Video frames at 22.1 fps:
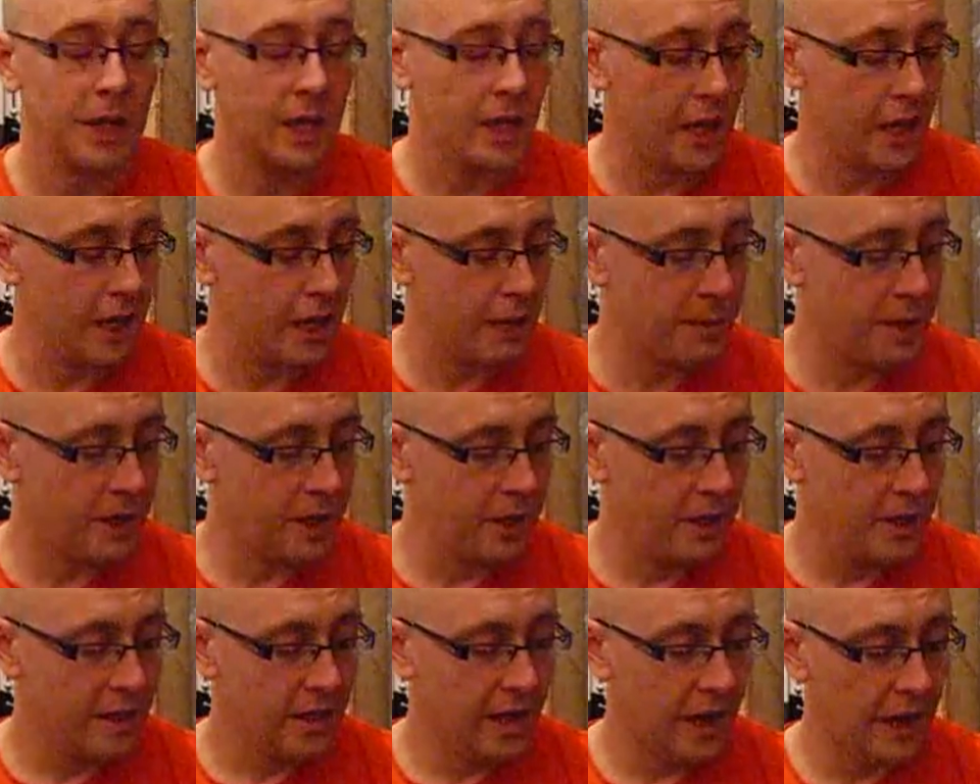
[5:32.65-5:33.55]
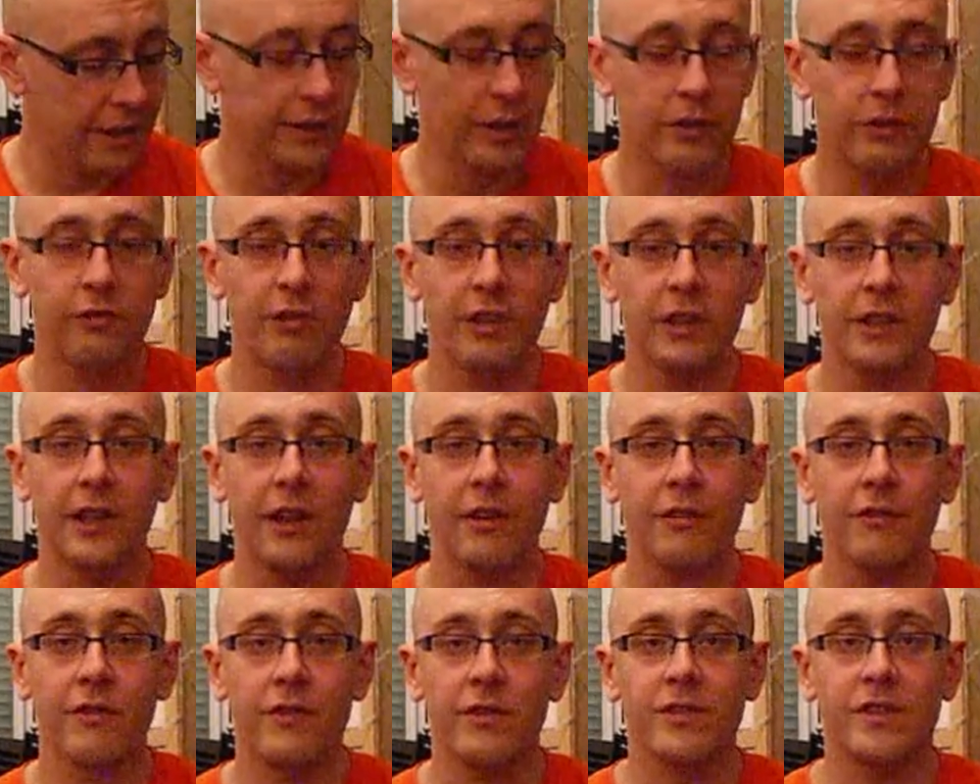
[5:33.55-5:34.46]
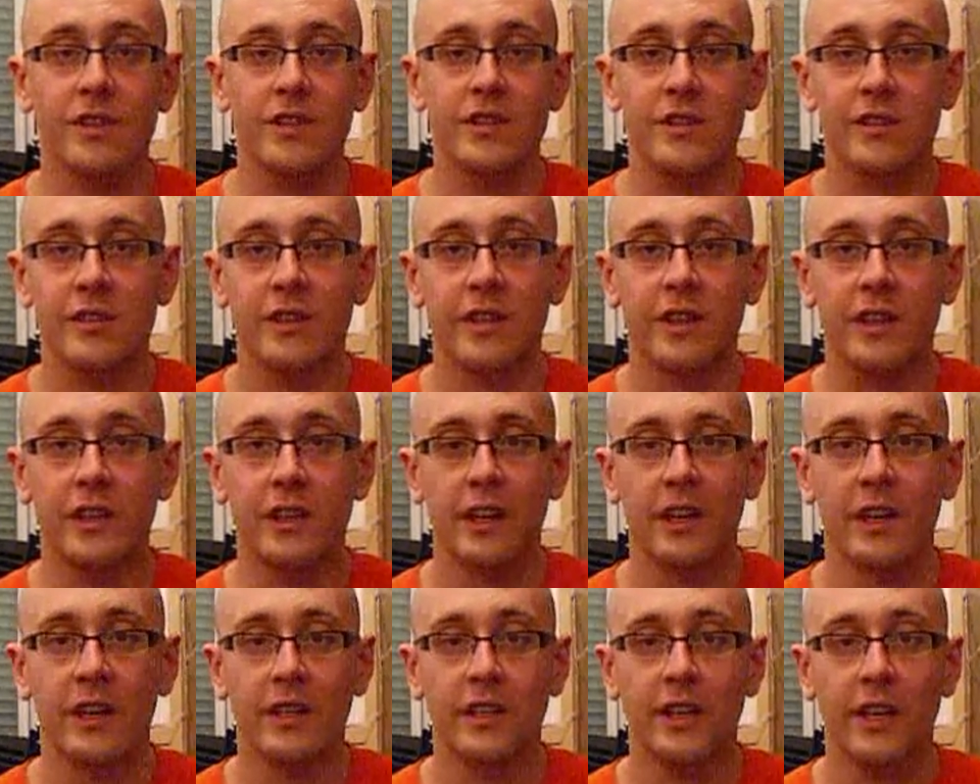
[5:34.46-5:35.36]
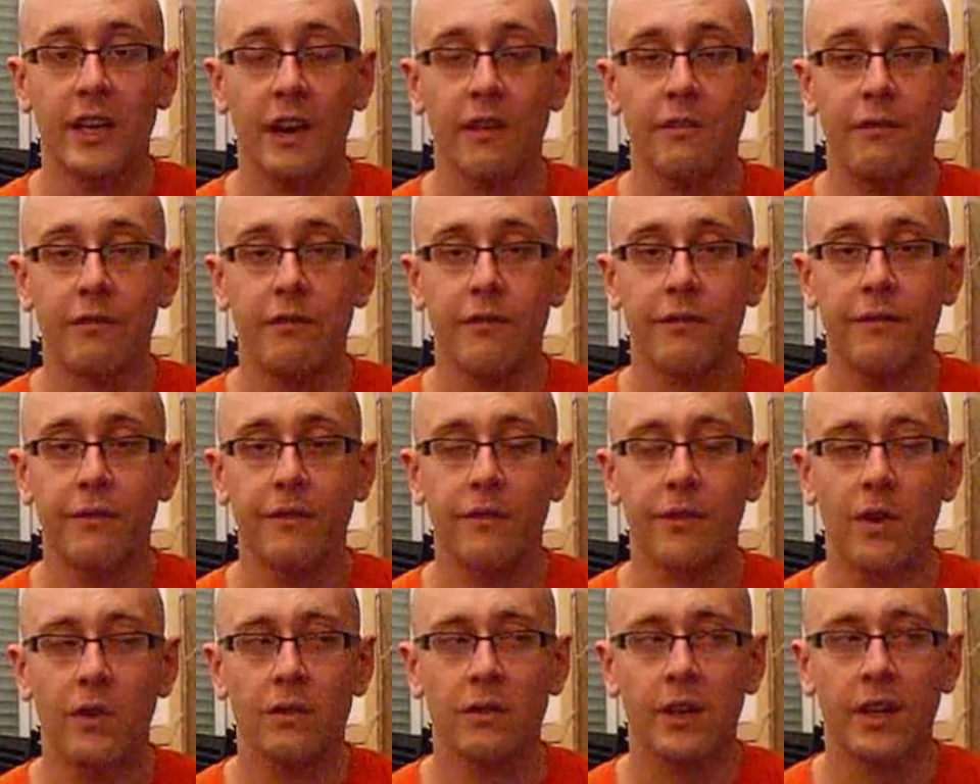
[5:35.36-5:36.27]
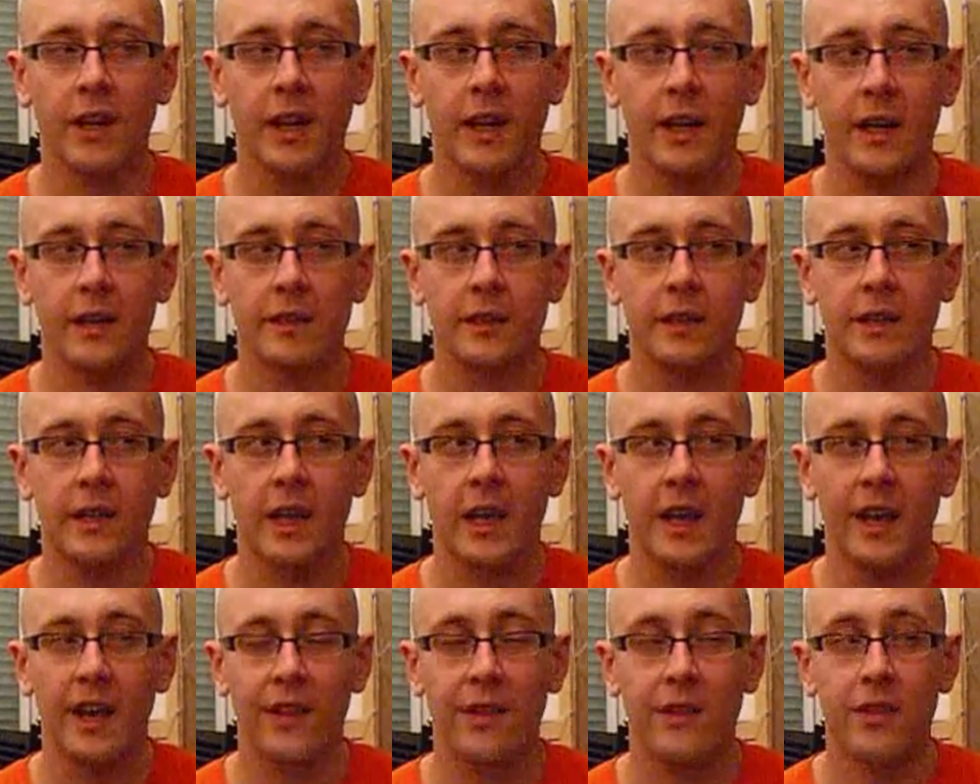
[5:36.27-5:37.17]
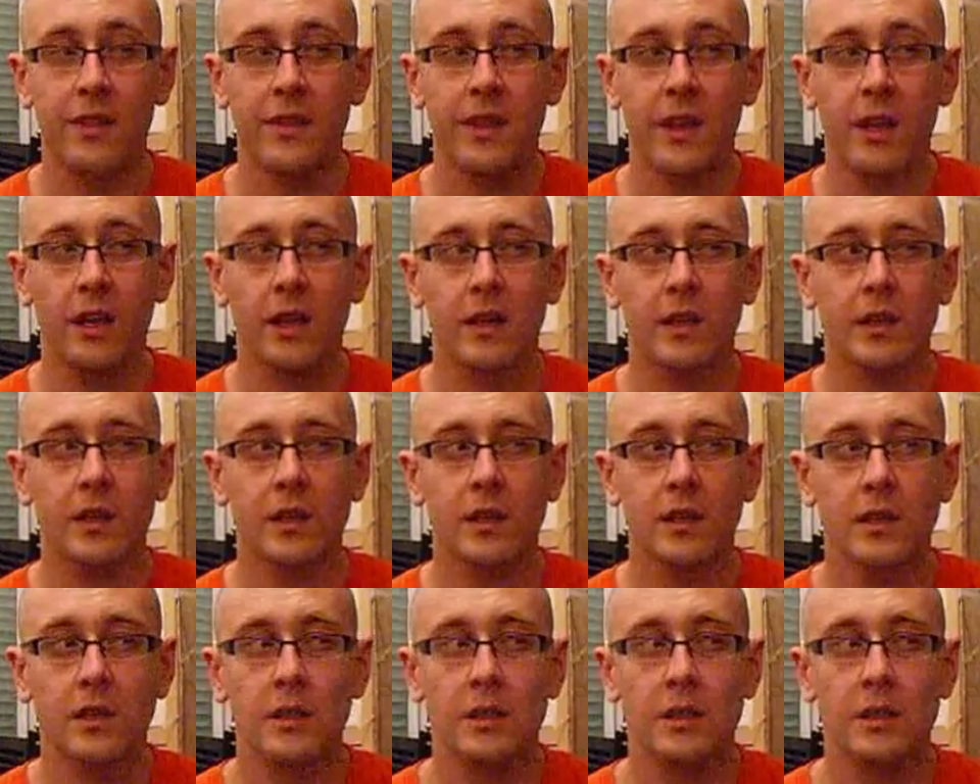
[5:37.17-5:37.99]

And the only real difference is you get a phone card in it, and I think